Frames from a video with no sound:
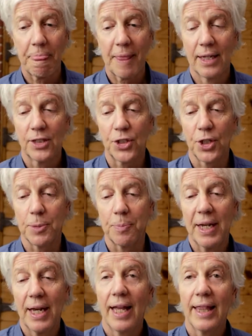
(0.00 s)
So
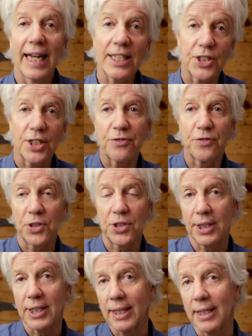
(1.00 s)
that's the
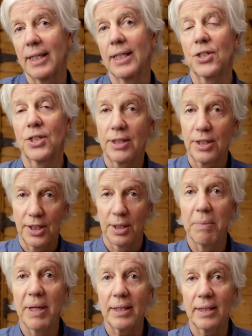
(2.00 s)
first thing, is
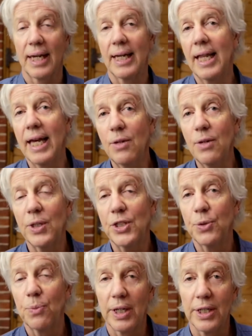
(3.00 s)
the myth. And then what you
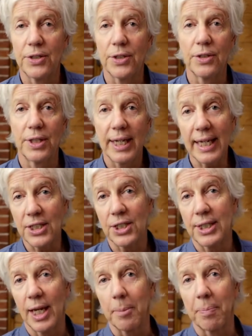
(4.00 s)
want to do, the next
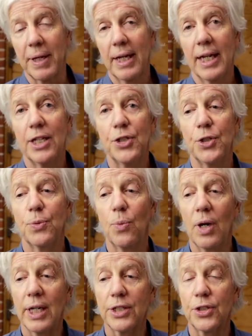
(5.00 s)
step, is you
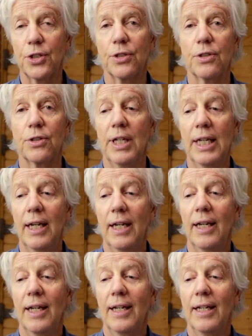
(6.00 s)
want to
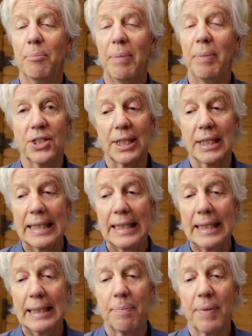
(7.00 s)

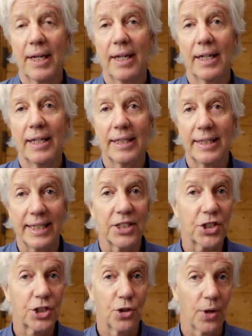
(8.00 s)
basically
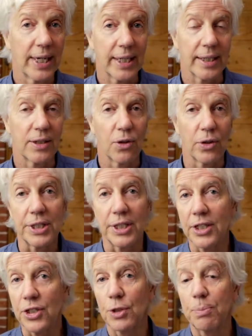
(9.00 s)
discredit or
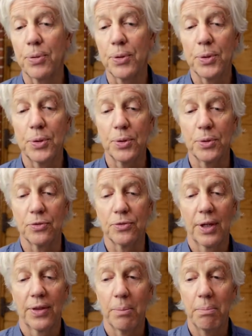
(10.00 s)
disprove
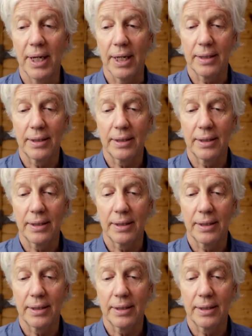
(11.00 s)
the myth.